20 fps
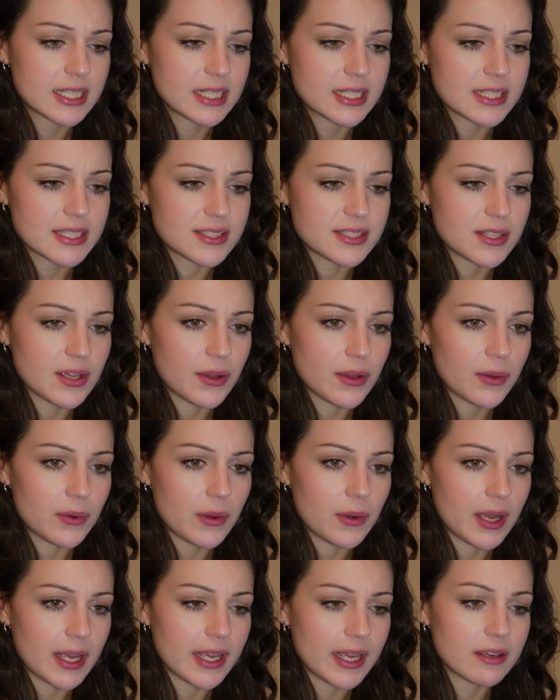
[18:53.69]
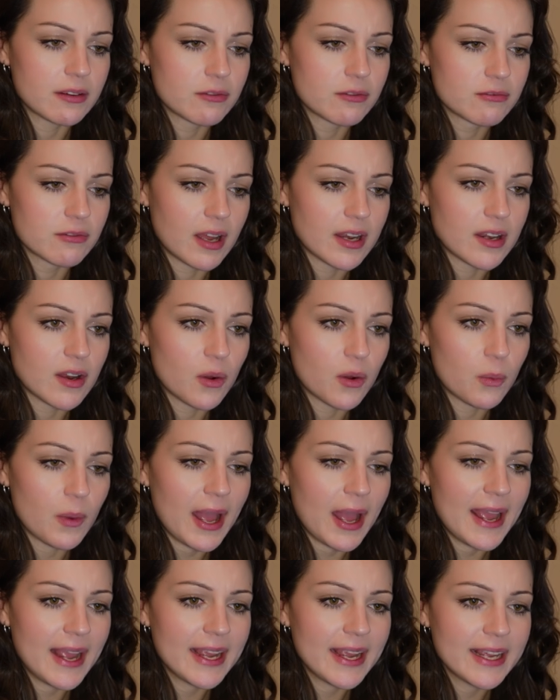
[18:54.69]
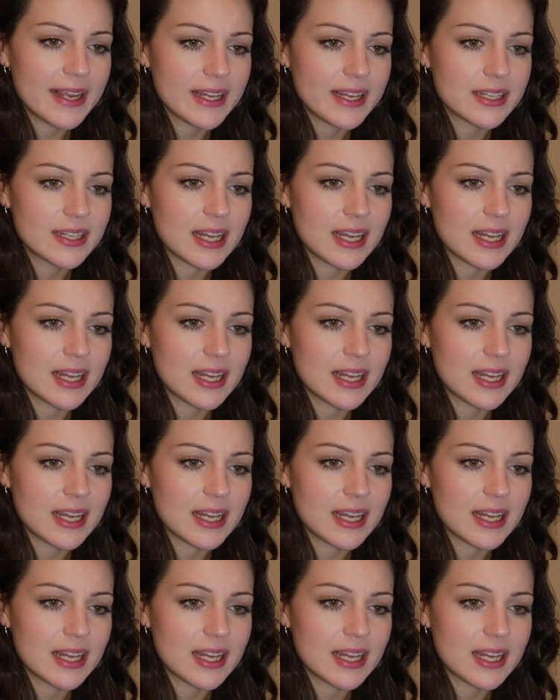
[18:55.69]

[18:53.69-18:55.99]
So I run away.